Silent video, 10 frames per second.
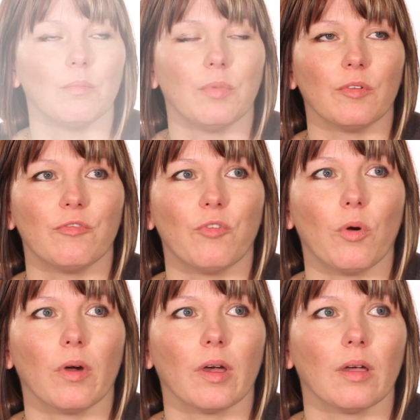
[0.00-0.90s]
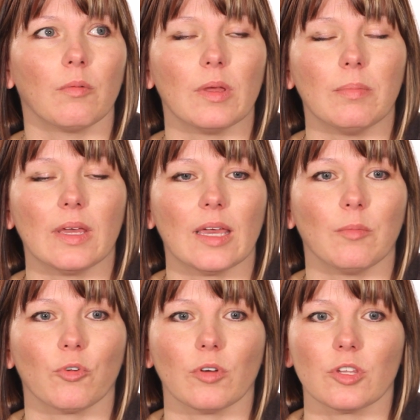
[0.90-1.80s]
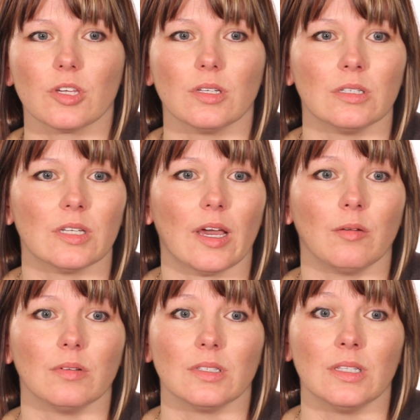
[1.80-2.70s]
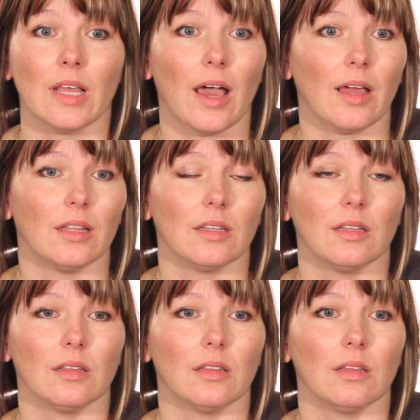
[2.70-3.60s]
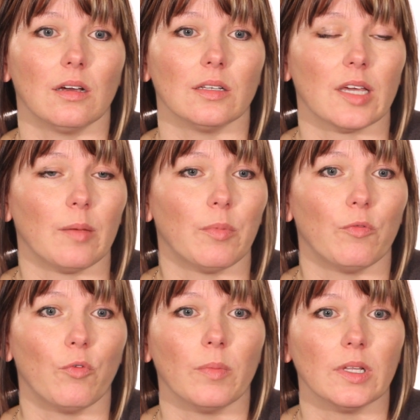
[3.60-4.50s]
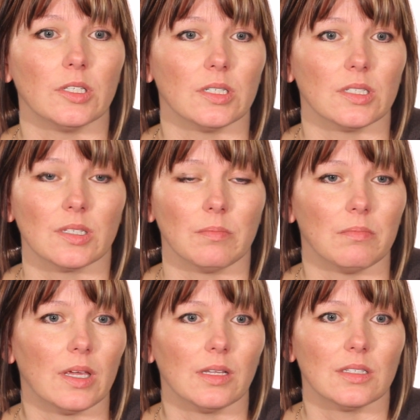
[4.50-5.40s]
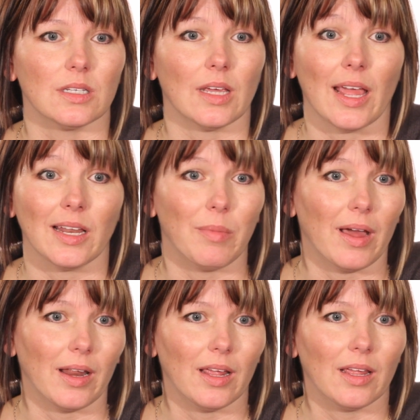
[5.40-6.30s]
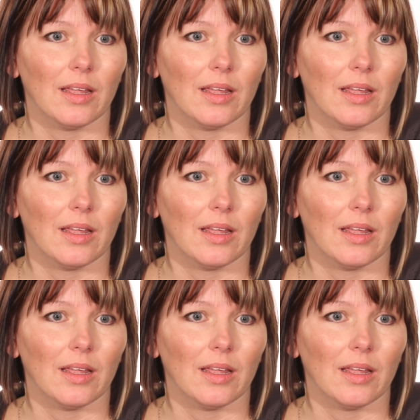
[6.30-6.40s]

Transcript: Before we became Christians, I was not a type of woman to submit to anybody.